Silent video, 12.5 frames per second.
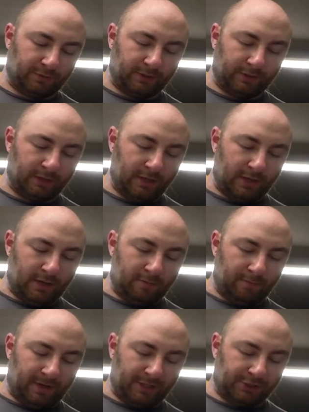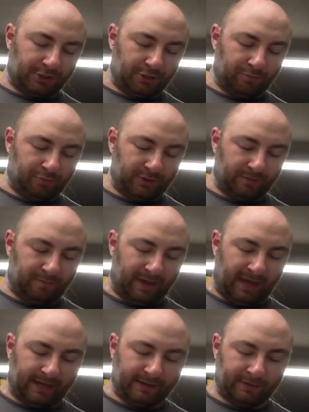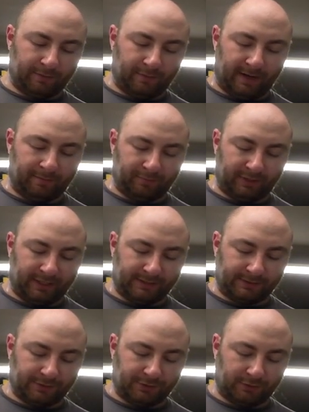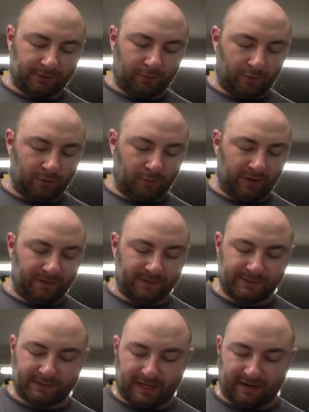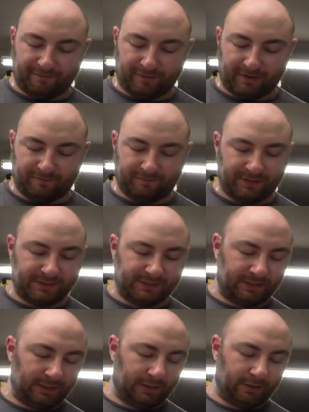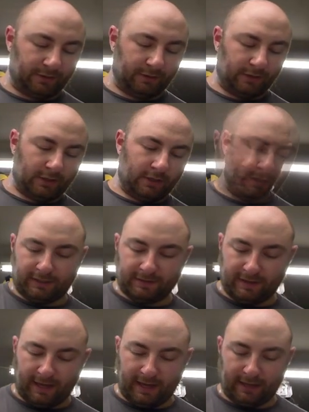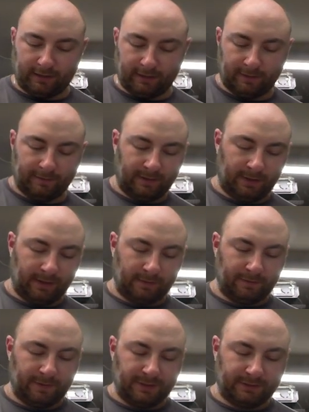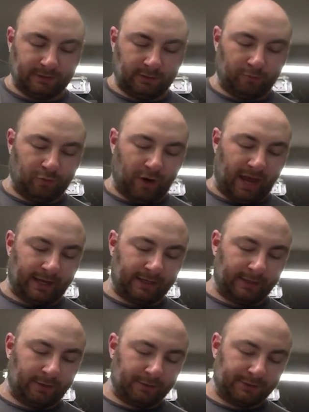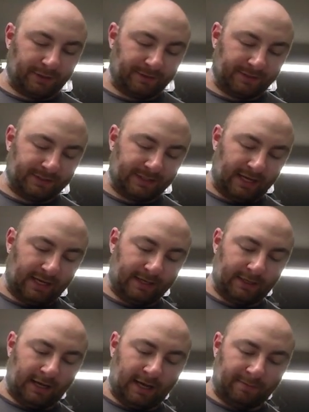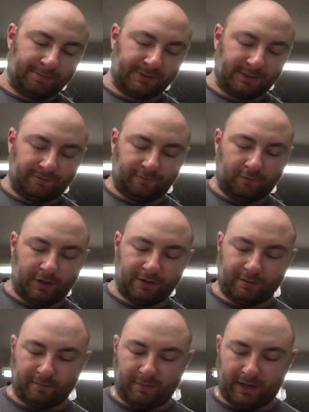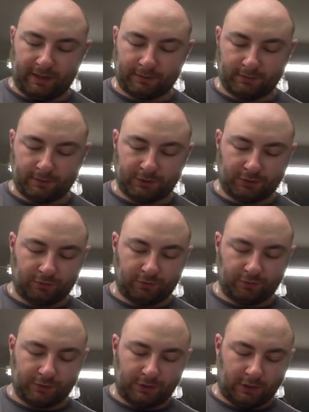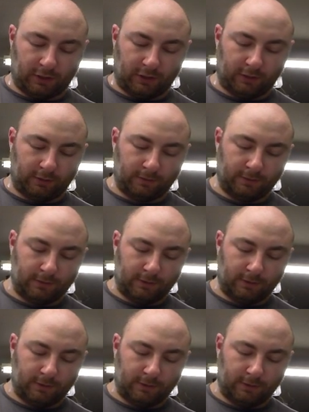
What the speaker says: one. Make sure you put it back in the right place. There's only one way this diaphragm fits in here, like that. And then this little bracket goes on the side opposite of where the main screws are.